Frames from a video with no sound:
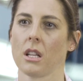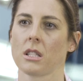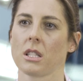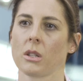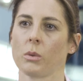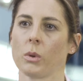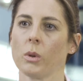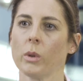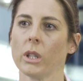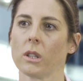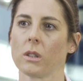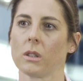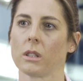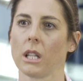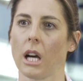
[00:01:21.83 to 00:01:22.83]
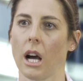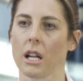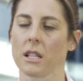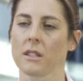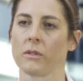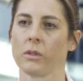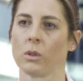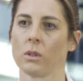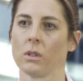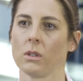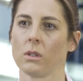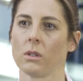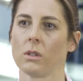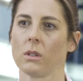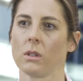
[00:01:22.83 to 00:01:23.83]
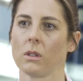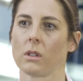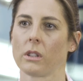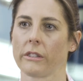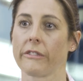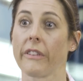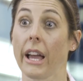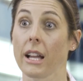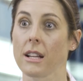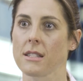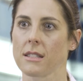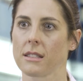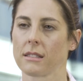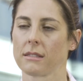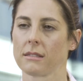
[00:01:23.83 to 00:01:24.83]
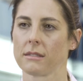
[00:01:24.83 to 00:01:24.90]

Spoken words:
So all we could ask for, or in fact